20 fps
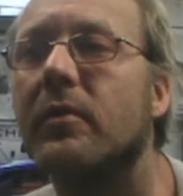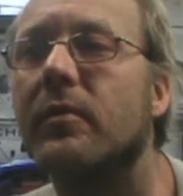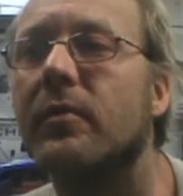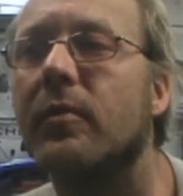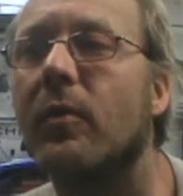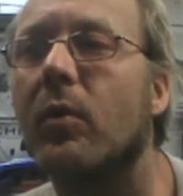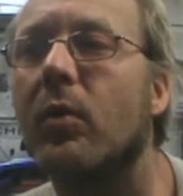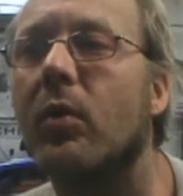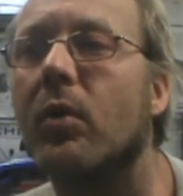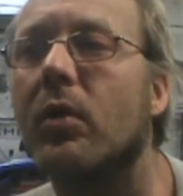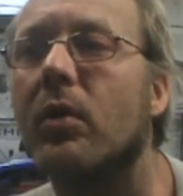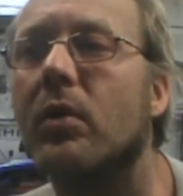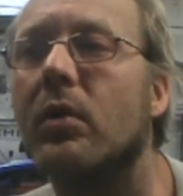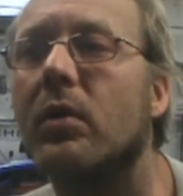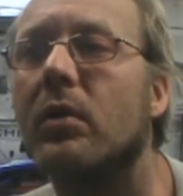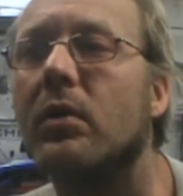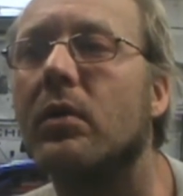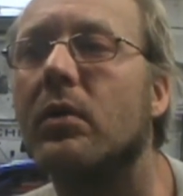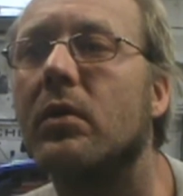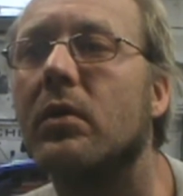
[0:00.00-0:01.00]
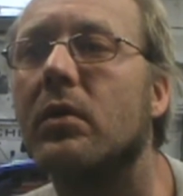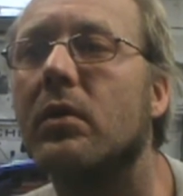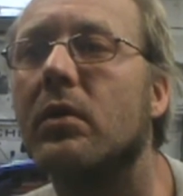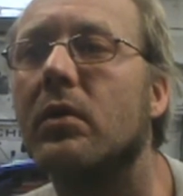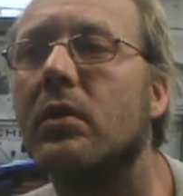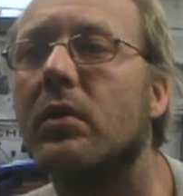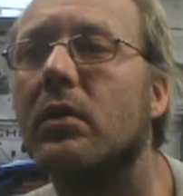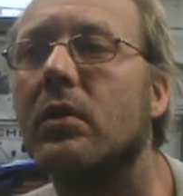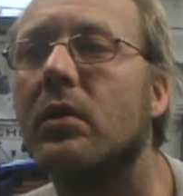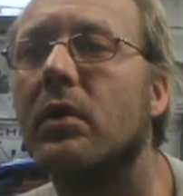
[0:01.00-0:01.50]
for
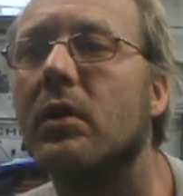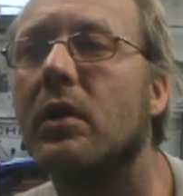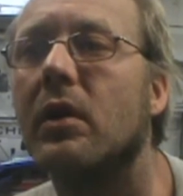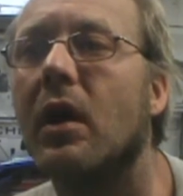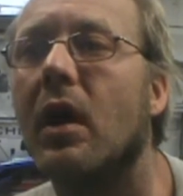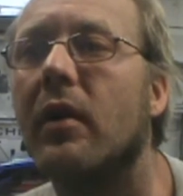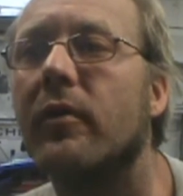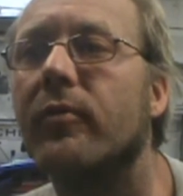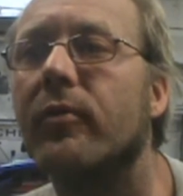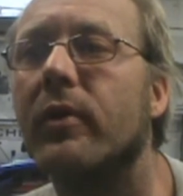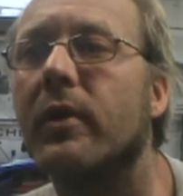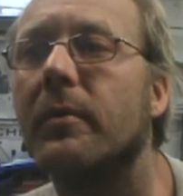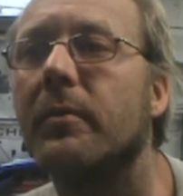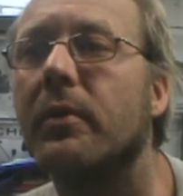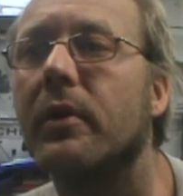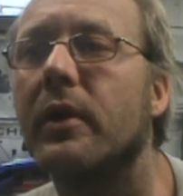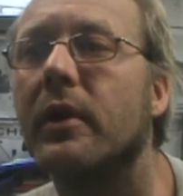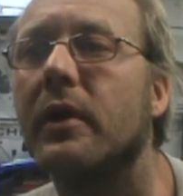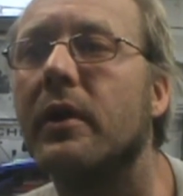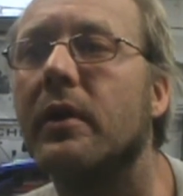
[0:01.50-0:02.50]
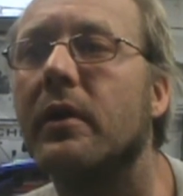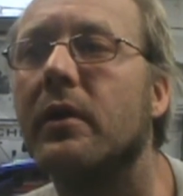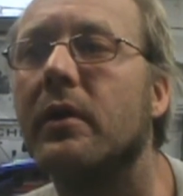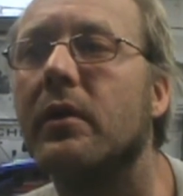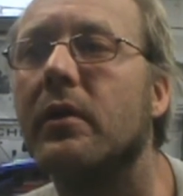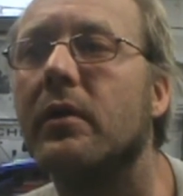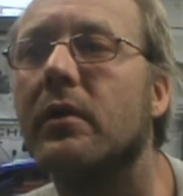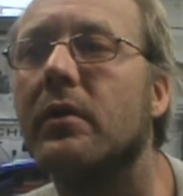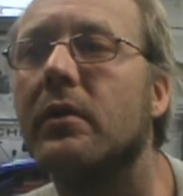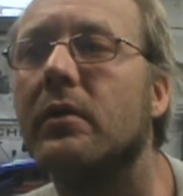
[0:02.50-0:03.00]
an offering plate
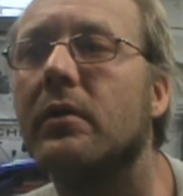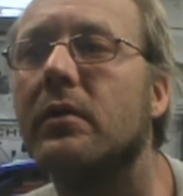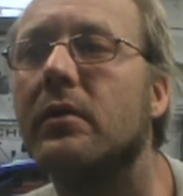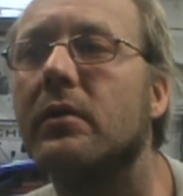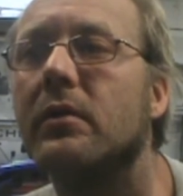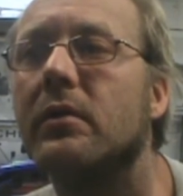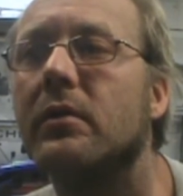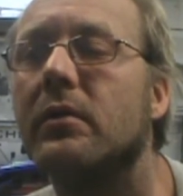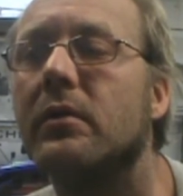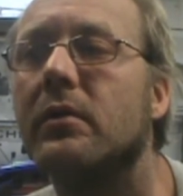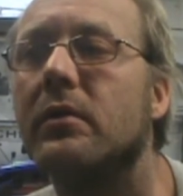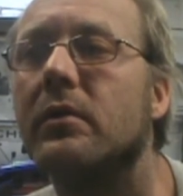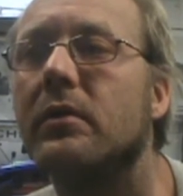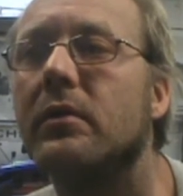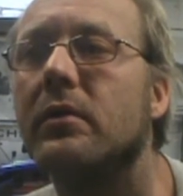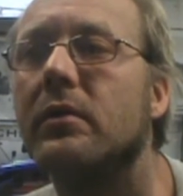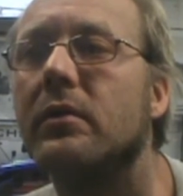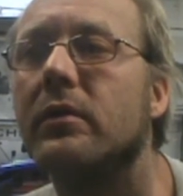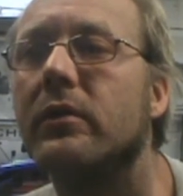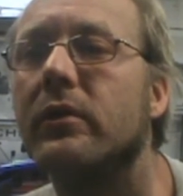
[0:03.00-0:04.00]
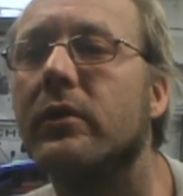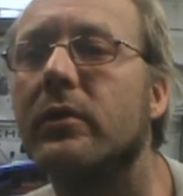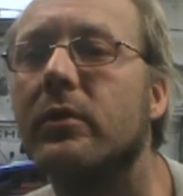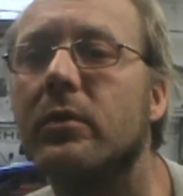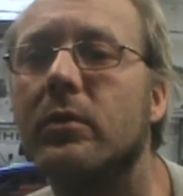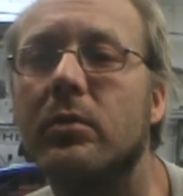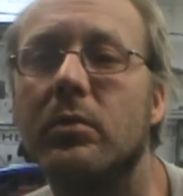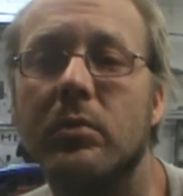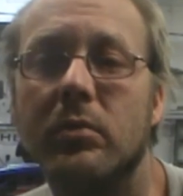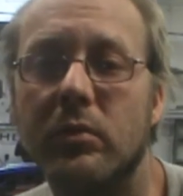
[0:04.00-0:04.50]

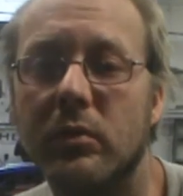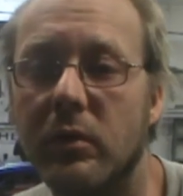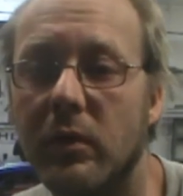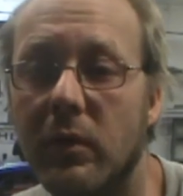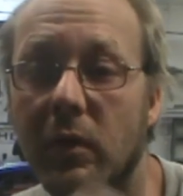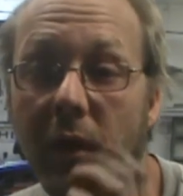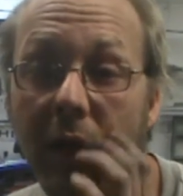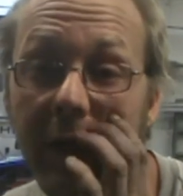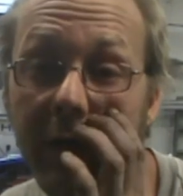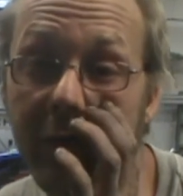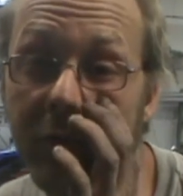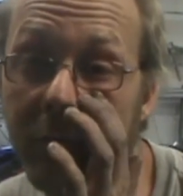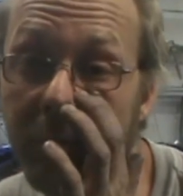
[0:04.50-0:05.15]
to the land